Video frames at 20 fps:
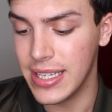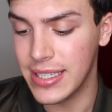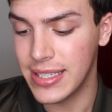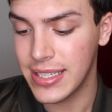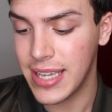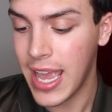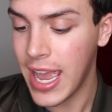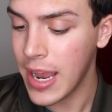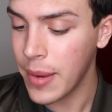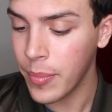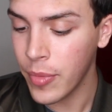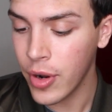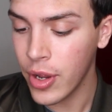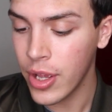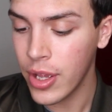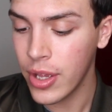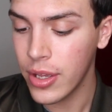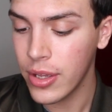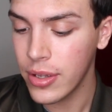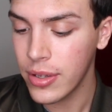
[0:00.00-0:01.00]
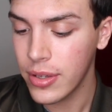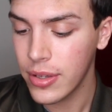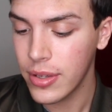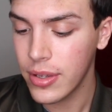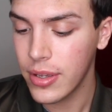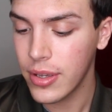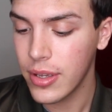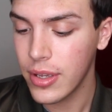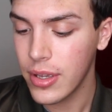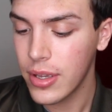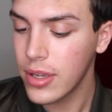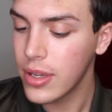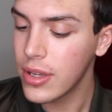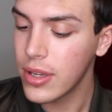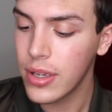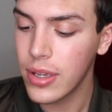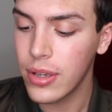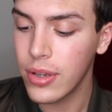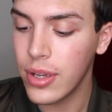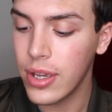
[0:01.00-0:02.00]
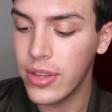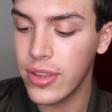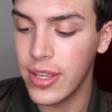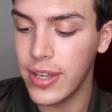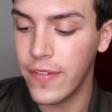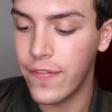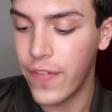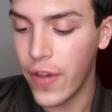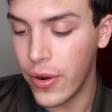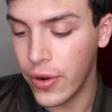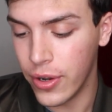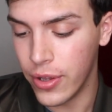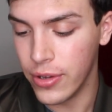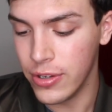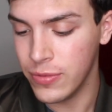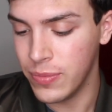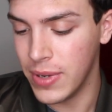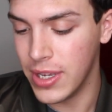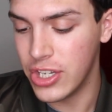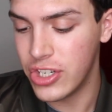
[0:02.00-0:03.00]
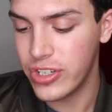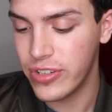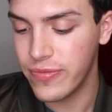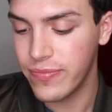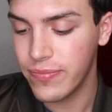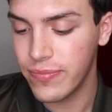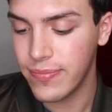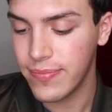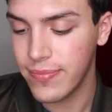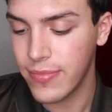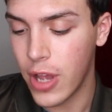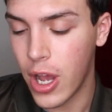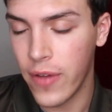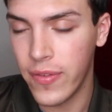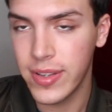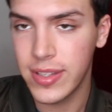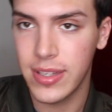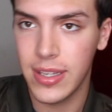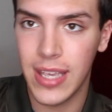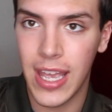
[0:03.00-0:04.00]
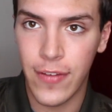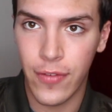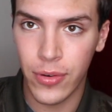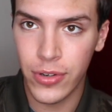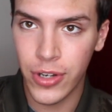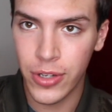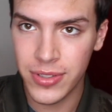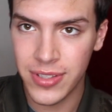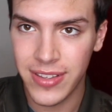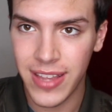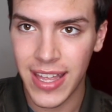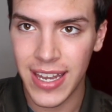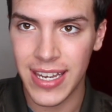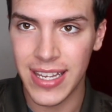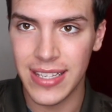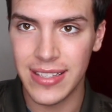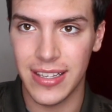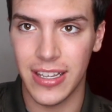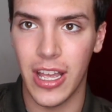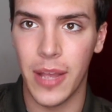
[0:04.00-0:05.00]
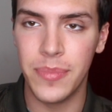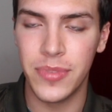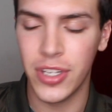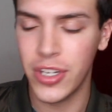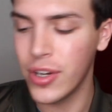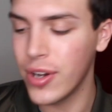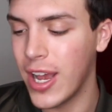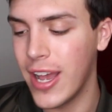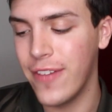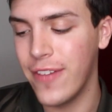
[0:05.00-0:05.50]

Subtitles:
it's camera and then photos, which obviously everyone knows what that is. It comes on your